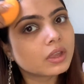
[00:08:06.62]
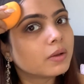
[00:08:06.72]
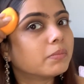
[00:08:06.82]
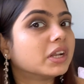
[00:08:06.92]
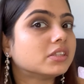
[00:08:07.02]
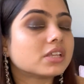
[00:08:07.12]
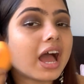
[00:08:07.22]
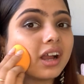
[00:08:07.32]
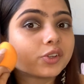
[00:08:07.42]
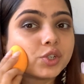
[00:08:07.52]
But it's
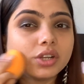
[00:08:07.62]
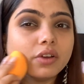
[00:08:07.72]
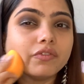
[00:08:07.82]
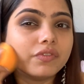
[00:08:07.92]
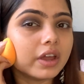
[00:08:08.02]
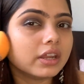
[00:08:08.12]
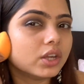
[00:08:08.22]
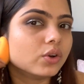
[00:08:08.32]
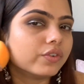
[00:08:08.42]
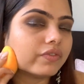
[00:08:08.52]
actually a very
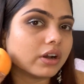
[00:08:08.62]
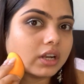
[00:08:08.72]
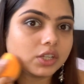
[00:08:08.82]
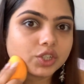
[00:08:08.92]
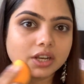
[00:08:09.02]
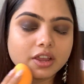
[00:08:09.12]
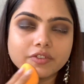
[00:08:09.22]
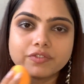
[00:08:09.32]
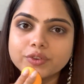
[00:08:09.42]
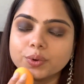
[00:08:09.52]
good foundation
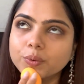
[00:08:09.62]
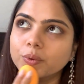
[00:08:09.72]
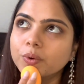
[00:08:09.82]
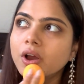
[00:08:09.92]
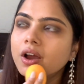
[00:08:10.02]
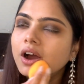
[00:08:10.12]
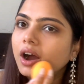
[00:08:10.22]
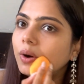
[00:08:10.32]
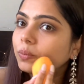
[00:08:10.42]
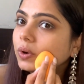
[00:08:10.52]
if you
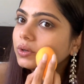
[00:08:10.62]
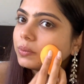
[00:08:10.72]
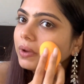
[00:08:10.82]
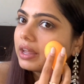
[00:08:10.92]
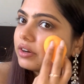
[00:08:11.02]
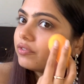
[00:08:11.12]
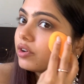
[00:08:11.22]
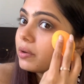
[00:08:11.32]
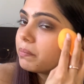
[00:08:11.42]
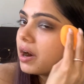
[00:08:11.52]
want to wear it for
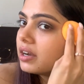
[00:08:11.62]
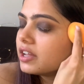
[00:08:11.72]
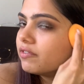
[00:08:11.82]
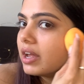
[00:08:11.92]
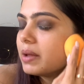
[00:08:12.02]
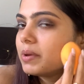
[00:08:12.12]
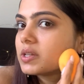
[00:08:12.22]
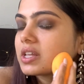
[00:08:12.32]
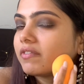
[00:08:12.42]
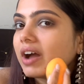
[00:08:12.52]
a party wear,
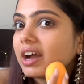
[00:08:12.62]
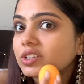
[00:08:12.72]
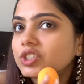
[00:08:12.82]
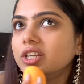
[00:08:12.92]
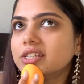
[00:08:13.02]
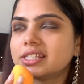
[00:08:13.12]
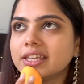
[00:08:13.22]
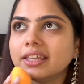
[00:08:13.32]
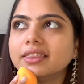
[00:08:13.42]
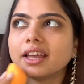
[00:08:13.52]
because I've actually
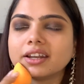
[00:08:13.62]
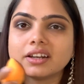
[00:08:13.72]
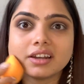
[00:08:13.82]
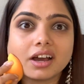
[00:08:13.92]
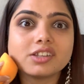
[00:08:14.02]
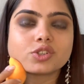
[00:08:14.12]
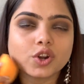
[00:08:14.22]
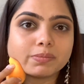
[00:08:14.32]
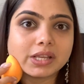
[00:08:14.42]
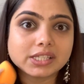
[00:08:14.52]
seen that it lasts
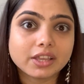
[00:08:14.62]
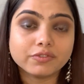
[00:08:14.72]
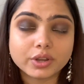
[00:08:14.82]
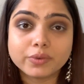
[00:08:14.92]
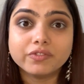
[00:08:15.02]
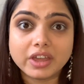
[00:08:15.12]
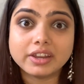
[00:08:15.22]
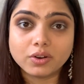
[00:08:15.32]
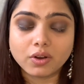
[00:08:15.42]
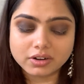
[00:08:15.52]
on my skin for a
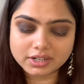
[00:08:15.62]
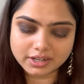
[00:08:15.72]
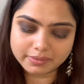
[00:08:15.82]
very long time.